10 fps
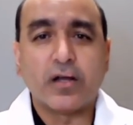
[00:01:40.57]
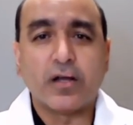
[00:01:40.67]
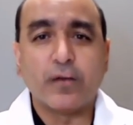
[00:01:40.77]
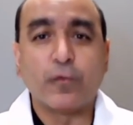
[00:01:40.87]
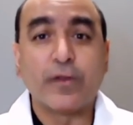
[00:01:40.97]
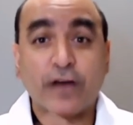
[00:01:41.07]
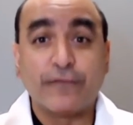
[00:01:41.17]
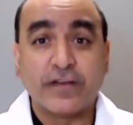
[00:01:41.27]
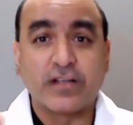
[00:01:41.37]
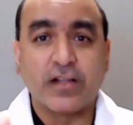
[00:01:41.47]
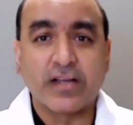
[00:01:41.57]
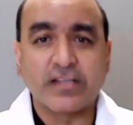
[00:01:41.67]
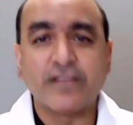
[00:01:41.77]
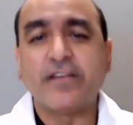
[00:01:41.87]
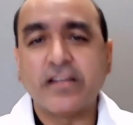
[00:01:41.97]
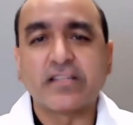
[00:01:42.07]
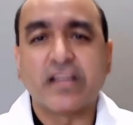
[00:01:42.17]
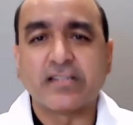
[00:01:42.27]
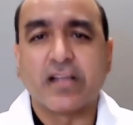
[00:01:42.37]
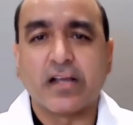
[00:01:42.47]
without physical activity, it's
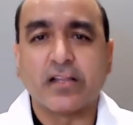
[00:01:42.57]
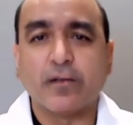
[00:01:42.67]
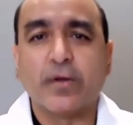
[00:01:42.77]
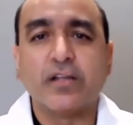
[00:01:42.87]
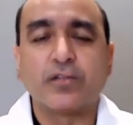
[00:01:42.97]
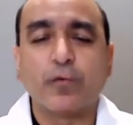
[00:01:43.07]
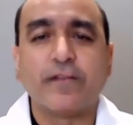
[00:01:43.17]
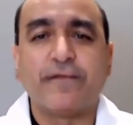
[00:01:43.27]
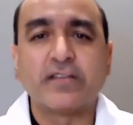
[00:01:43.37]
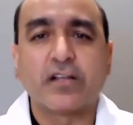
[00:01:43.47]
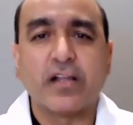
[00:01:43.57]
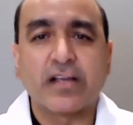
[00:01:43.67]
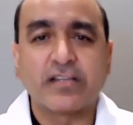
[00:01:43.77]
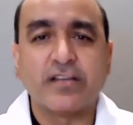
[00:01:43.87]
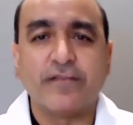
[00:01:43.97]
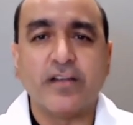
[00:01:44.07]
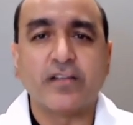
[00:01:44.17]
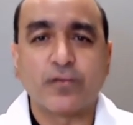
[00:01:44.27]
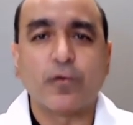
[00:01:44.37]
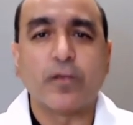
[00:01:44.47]
less likely, but it's with physical activity,
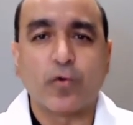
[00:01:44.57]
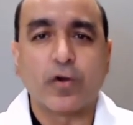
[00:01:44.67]
it's way more